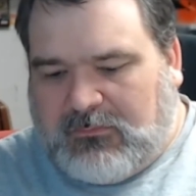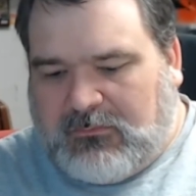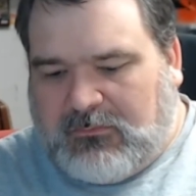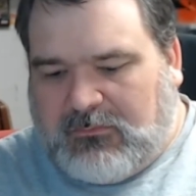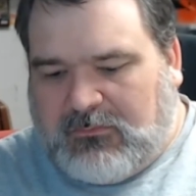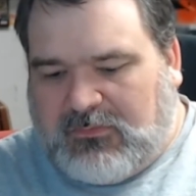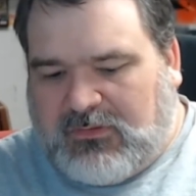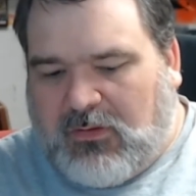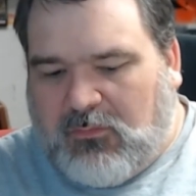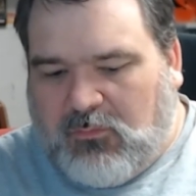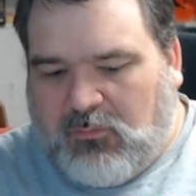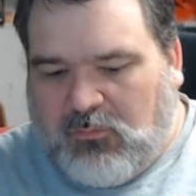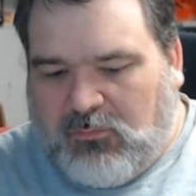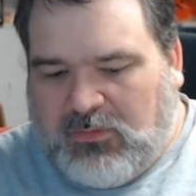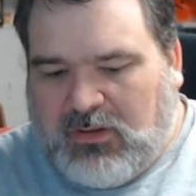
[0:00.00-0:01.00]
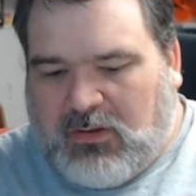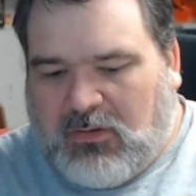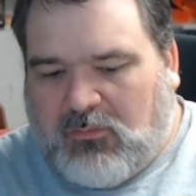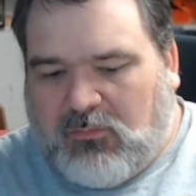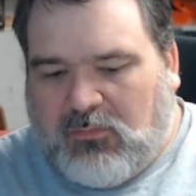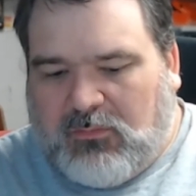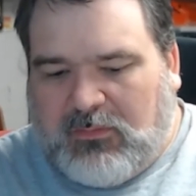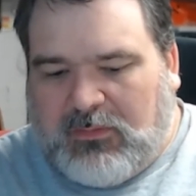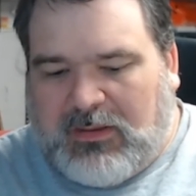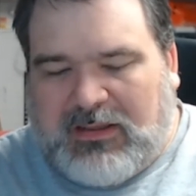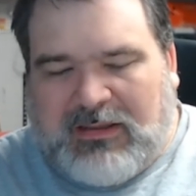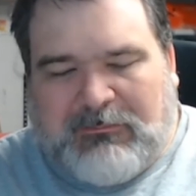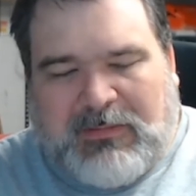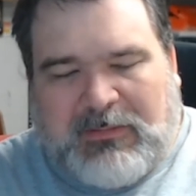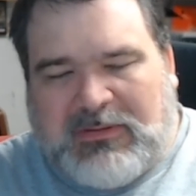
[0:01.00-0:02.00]
So, and
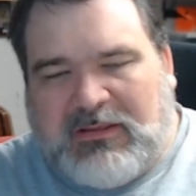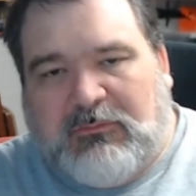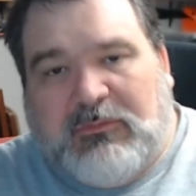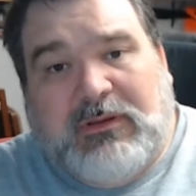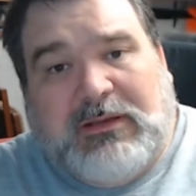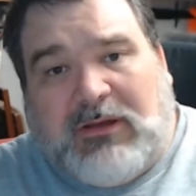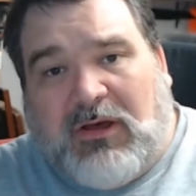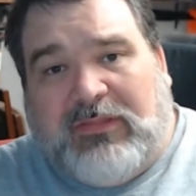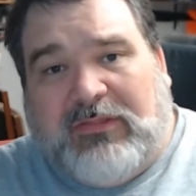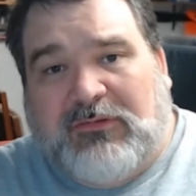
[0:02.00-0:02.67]
maybe we call those